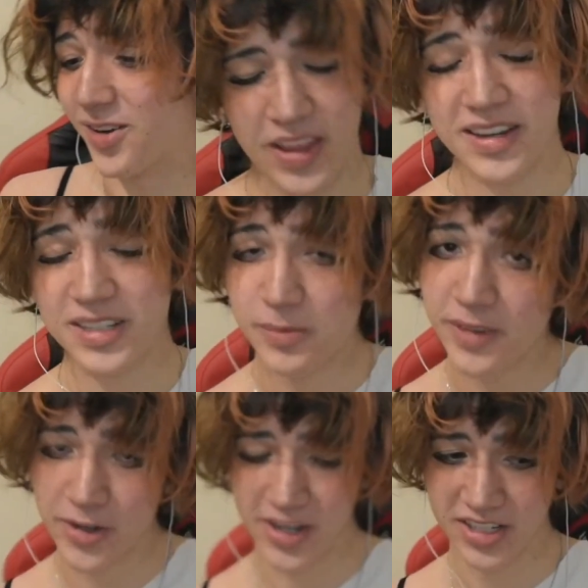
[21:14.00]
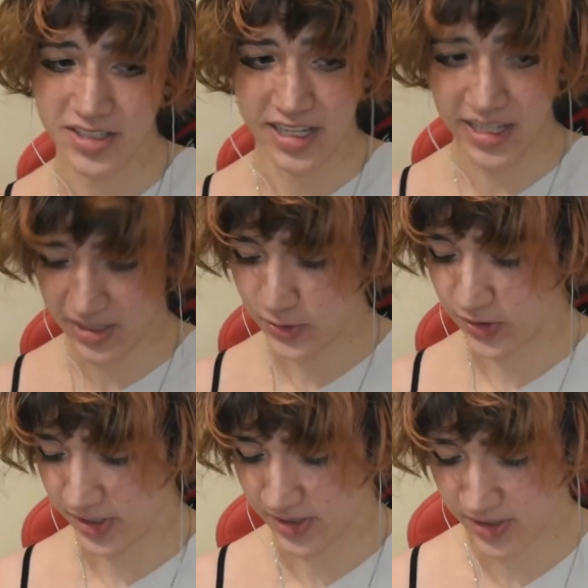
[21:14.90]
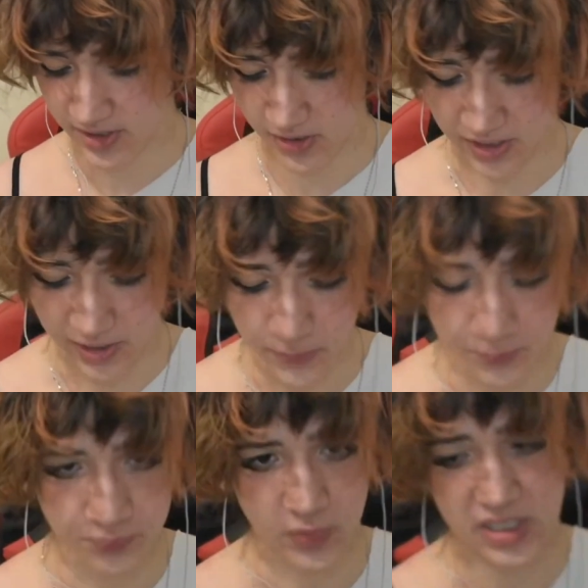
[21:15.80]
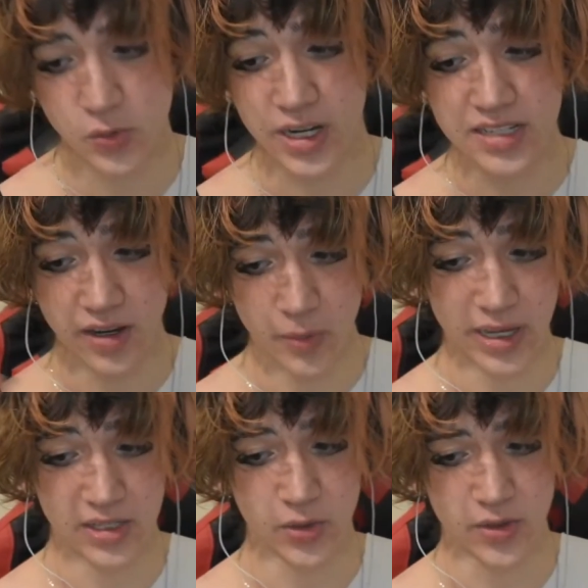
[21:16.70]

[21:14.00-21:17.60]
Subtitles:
there's some variations I can do to this, okay? This is what I started by doing.